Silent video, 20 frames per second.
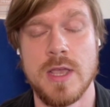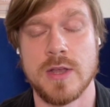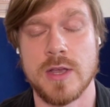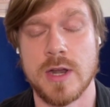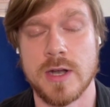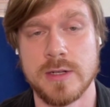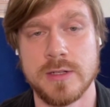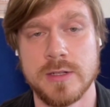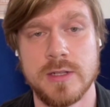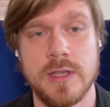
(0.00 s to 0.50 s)

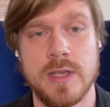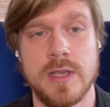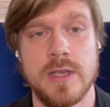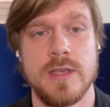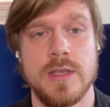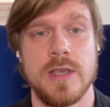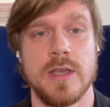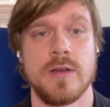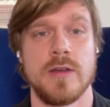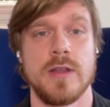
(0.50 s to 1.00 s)

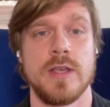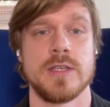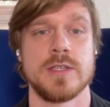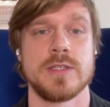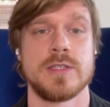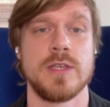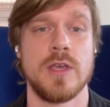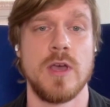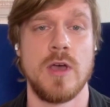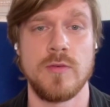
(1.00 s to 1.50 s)
Currently, Ian
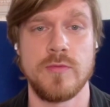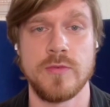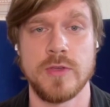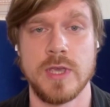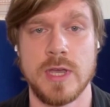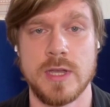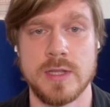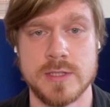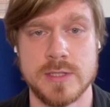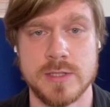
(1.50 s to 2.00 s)
is of
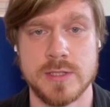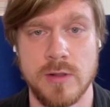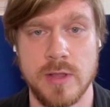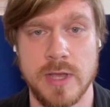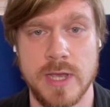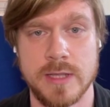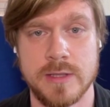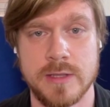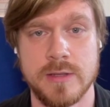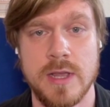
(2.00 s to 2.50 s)

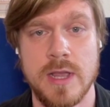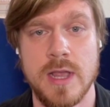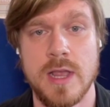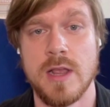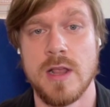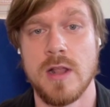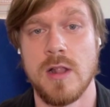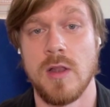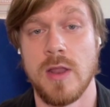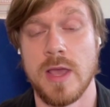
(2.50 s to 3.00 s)
counsel at
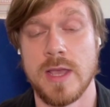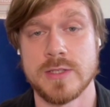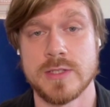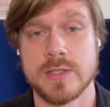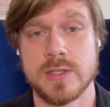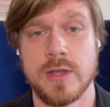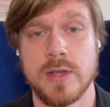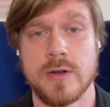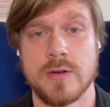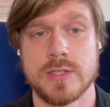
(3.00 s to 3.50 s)

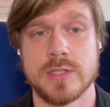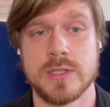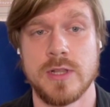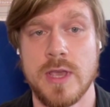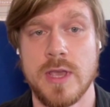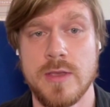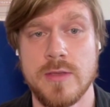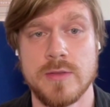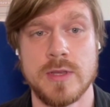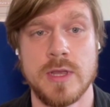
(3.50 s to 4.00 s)
Lansler
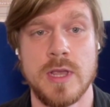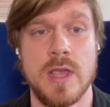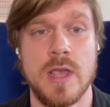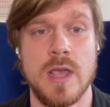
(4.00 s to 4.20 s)
Slade.